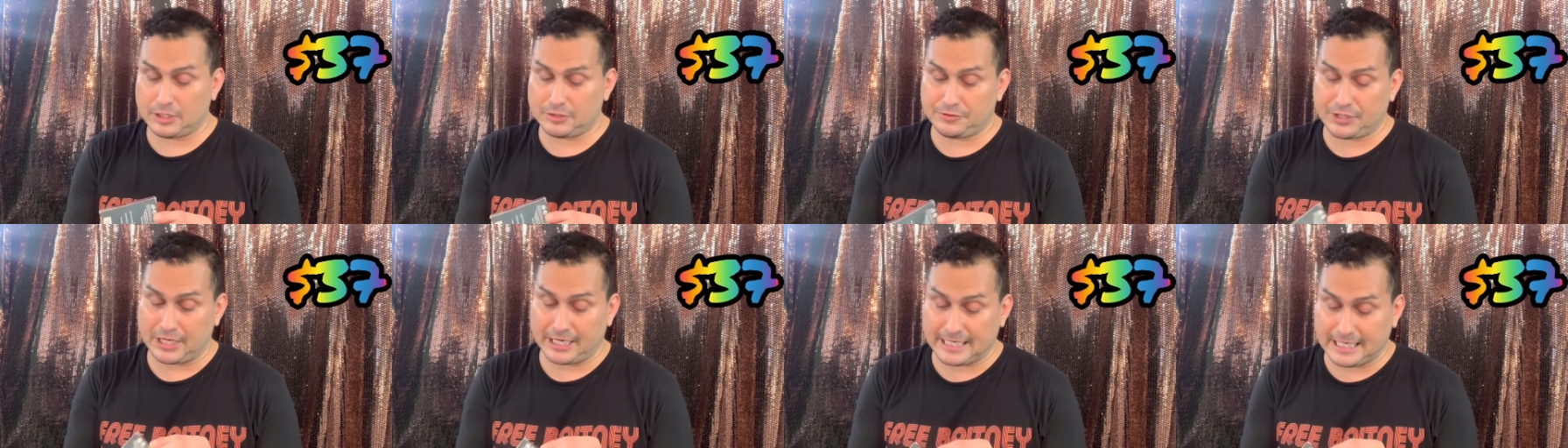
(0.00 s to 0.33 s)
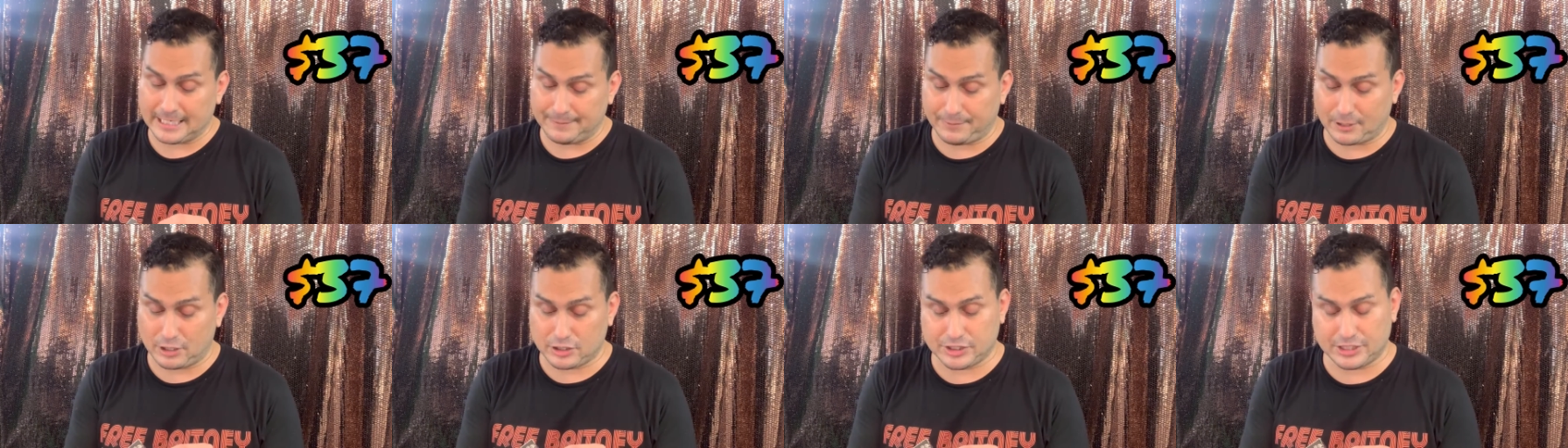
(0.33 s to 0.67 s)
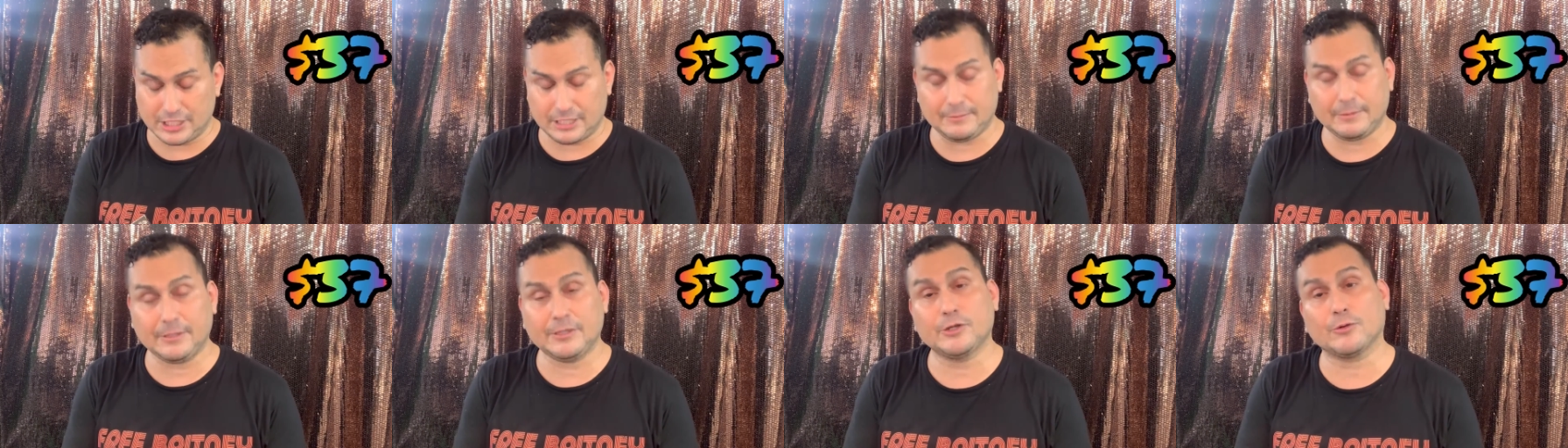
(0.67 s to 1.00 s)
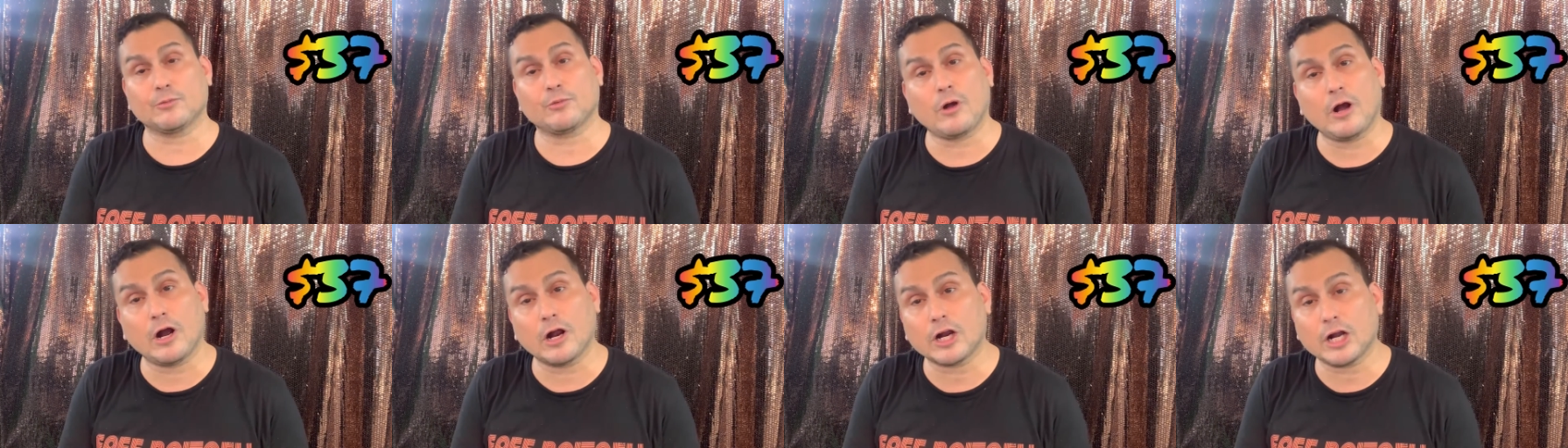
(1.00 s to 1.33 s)
They keep on sending me
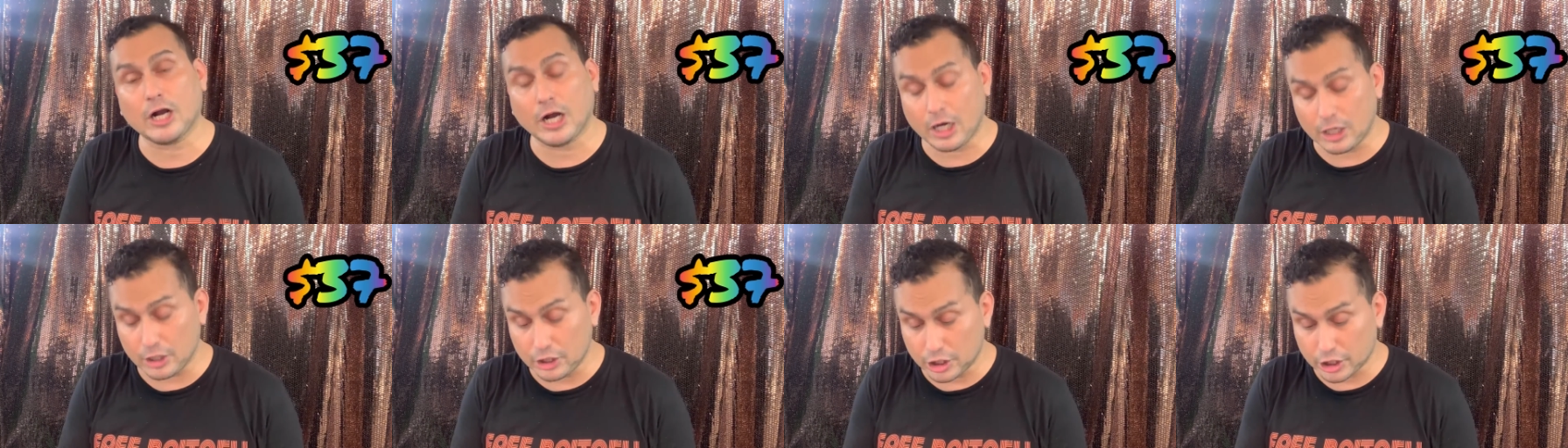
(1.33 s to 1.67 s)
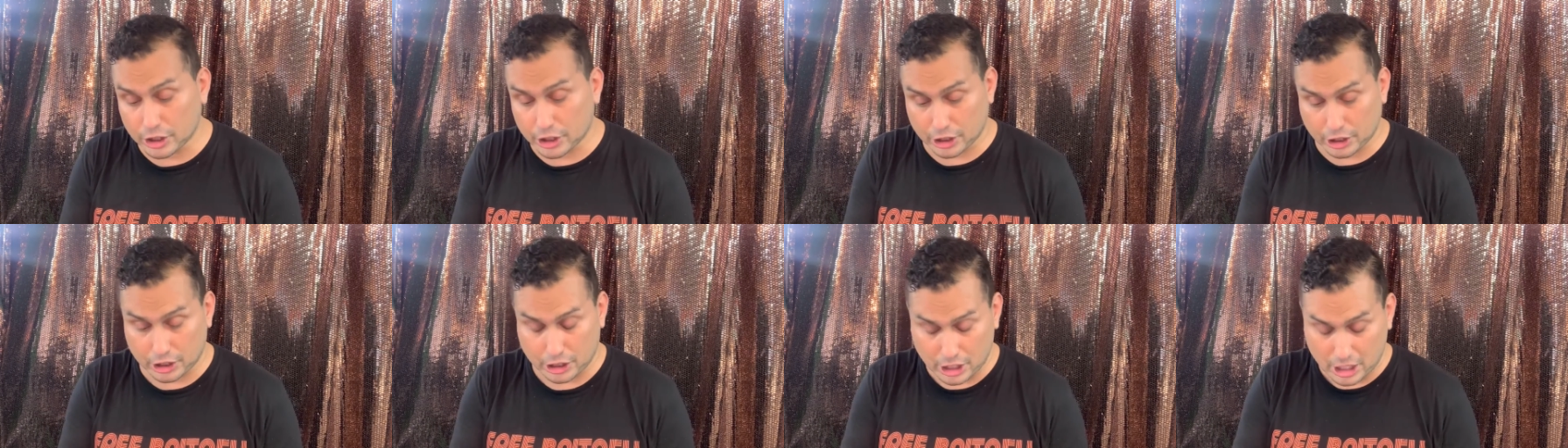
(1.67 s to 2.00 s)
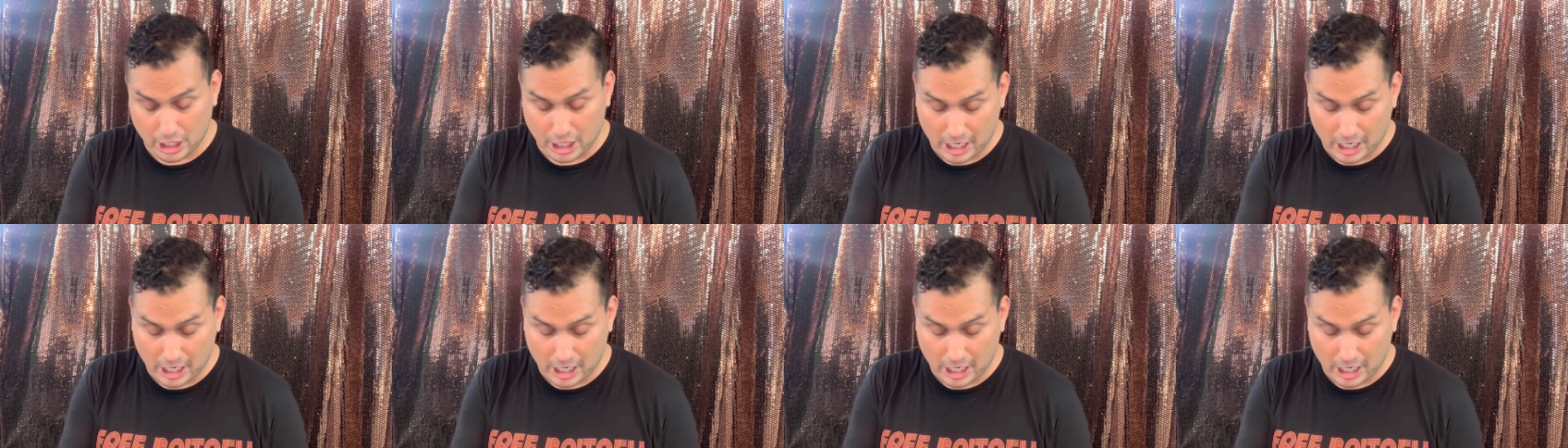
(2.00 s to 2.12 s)
the wrong color.